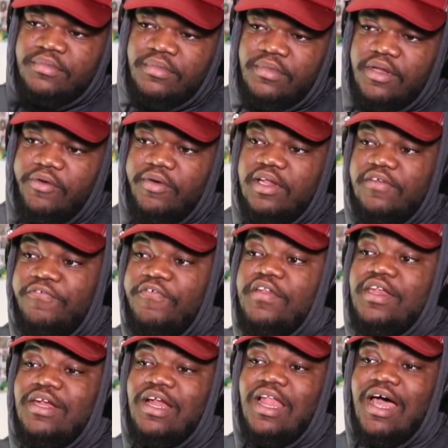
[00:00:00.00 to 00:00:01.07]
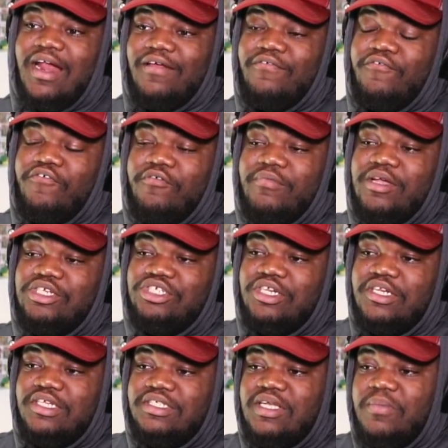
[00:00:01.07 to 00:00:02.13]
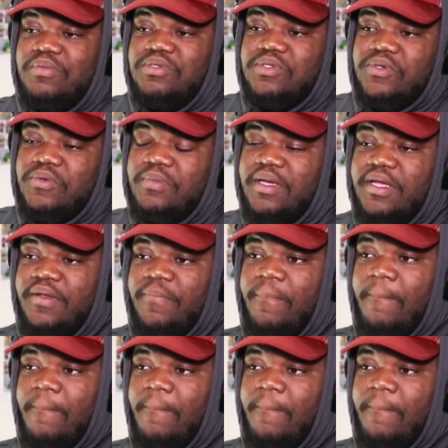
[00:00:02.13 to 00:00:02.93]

They're really fitting in a lot of information in this episode, man.